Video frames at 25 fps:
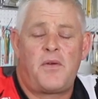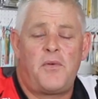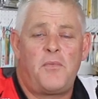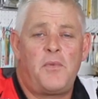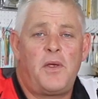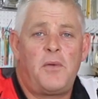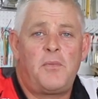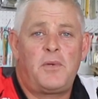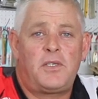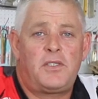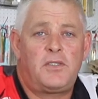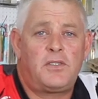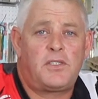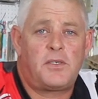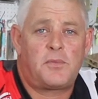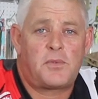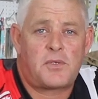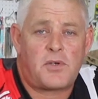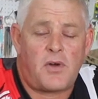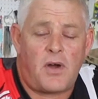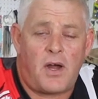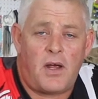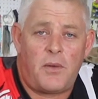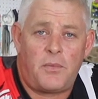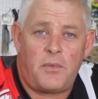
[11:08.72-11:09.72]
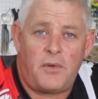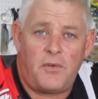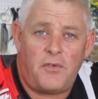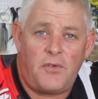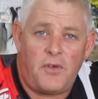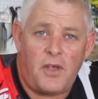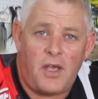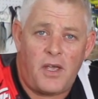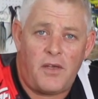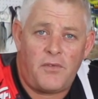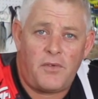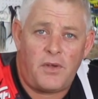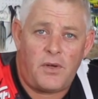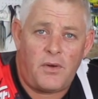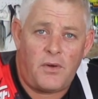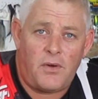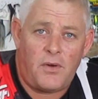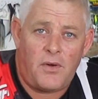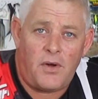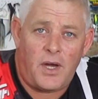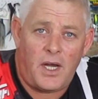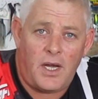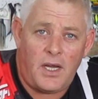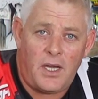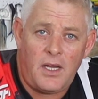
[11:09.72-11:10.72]
Remember to subscribe if you haven't
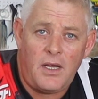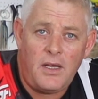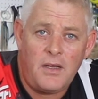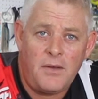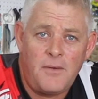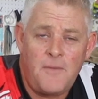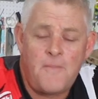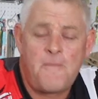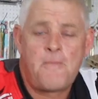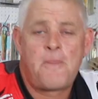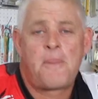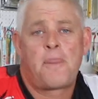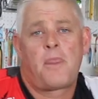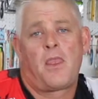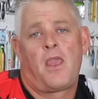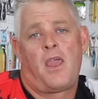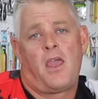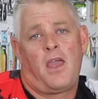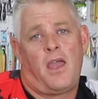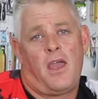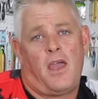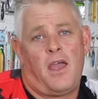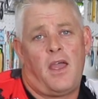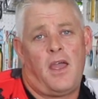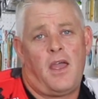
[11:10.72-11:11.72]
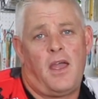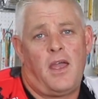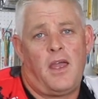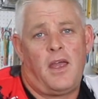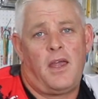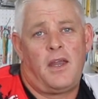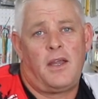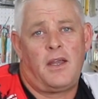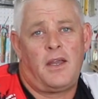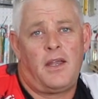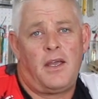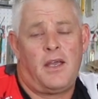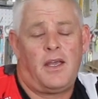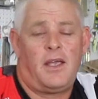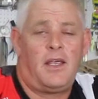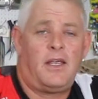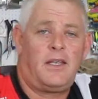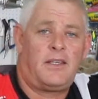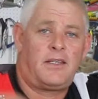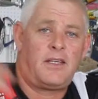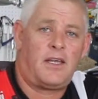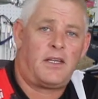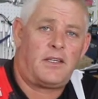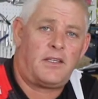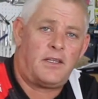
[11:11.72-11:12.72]
already, and
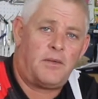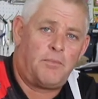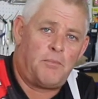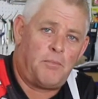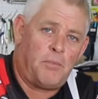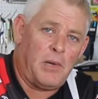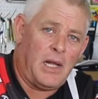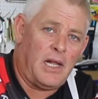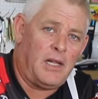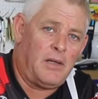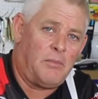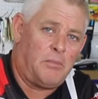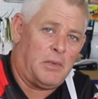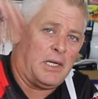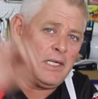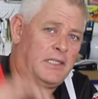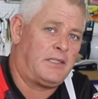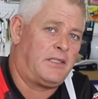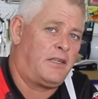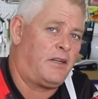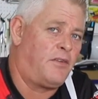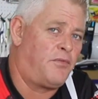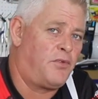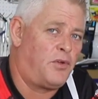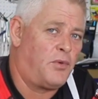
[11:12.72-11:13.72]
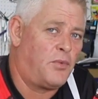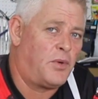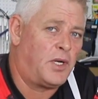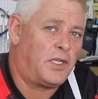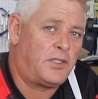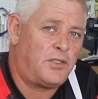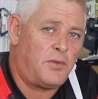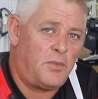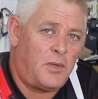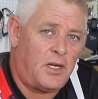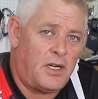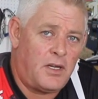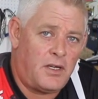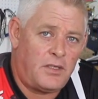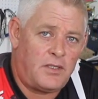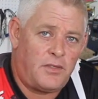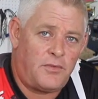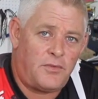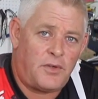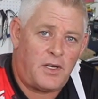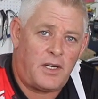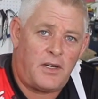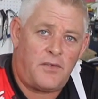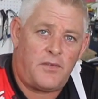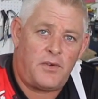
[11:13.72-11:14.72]
hit that bell button if you want to be
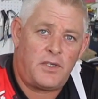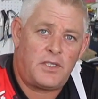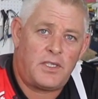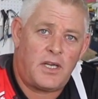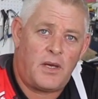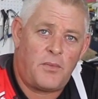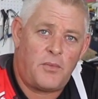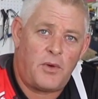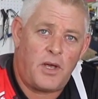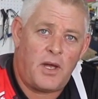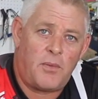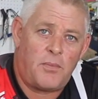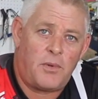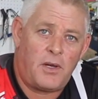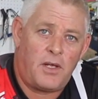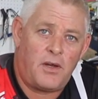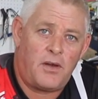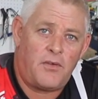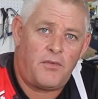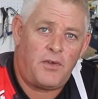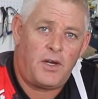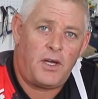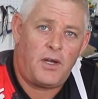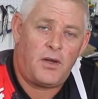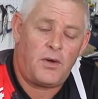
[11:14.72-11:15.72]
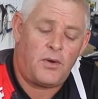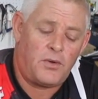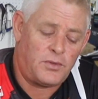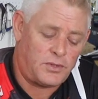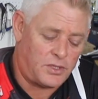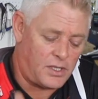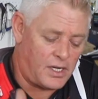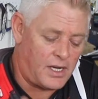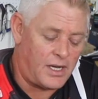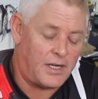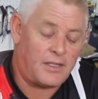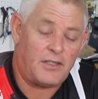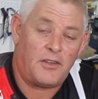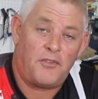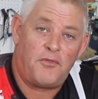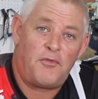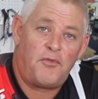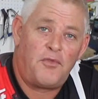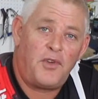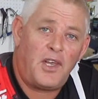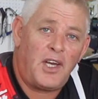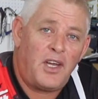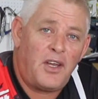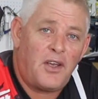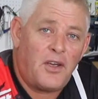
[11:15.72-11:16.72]
notified every time we upload a video, and also like the
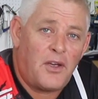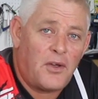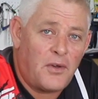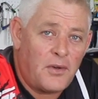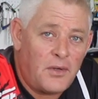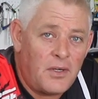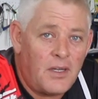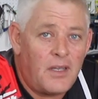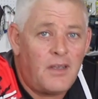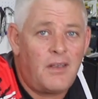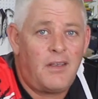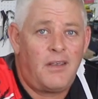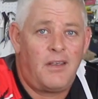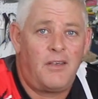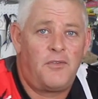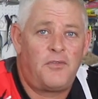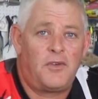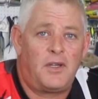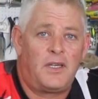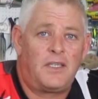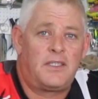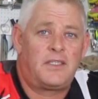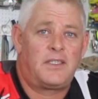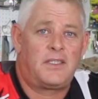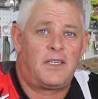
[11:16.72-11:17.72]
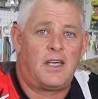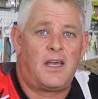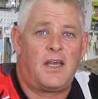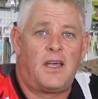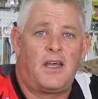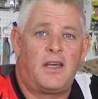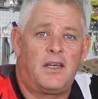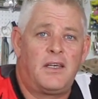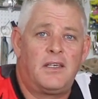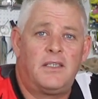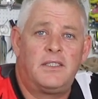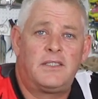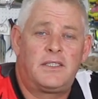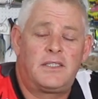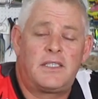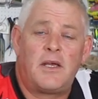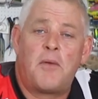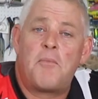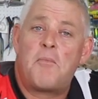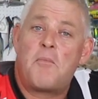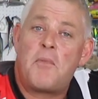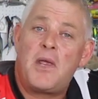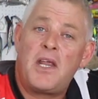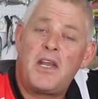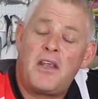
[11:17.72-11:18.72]
video if it is
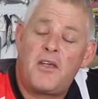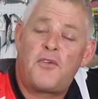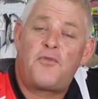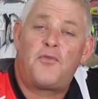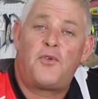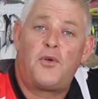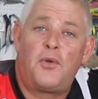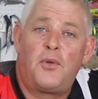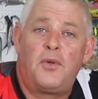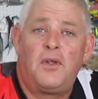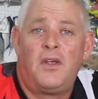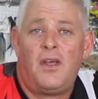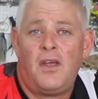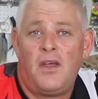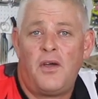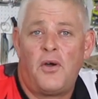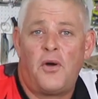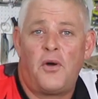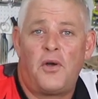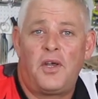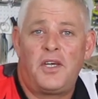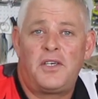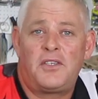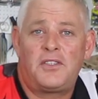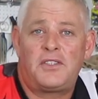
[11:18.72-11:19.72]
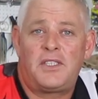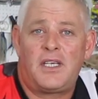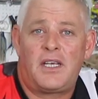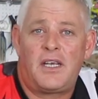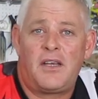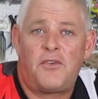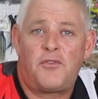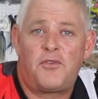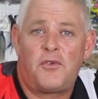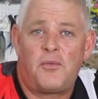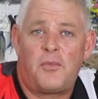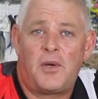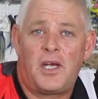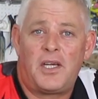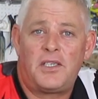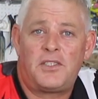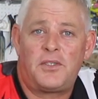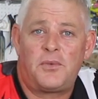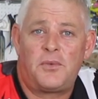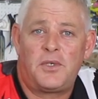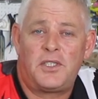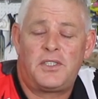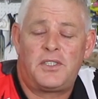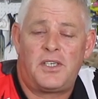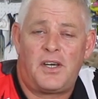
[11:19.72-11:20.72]
some meaningful or interesting
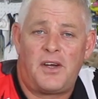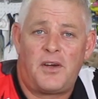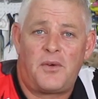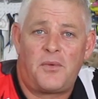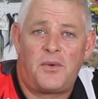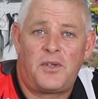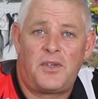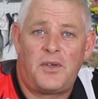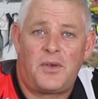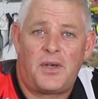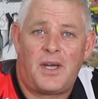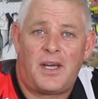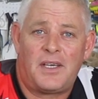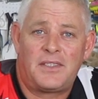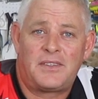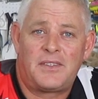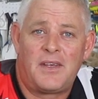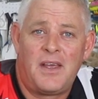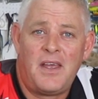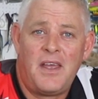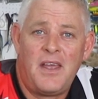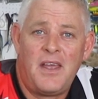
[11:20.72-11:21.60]
information we're sharing with you guys.